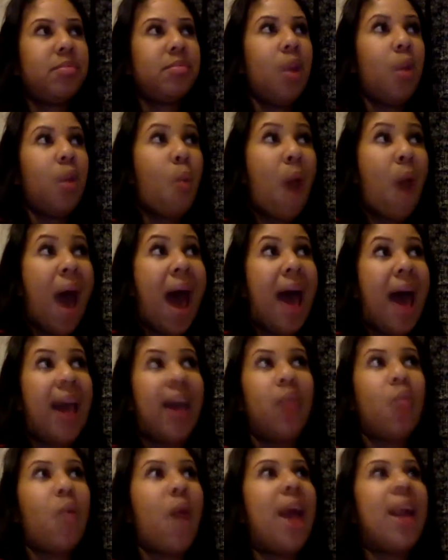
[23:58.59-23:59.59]
Why?
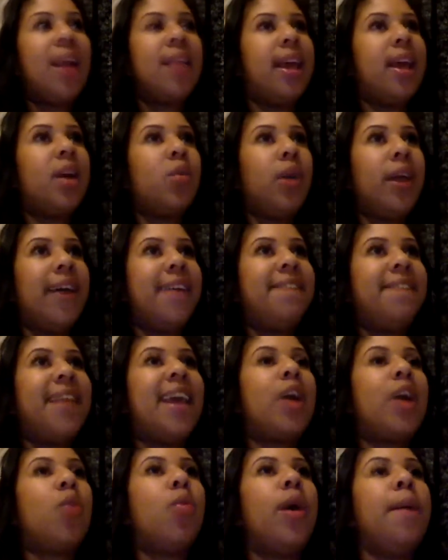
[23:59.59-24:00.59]
Why did they quit? They
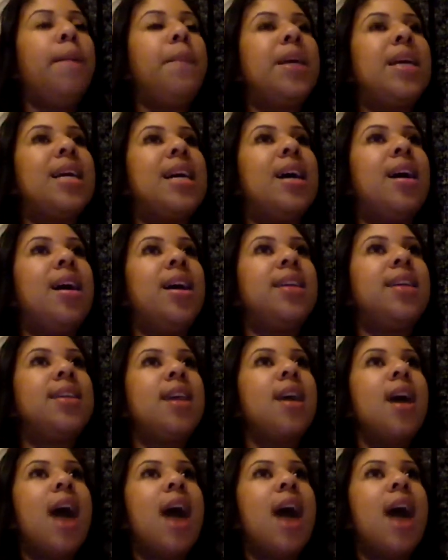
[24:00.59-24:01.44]
quit because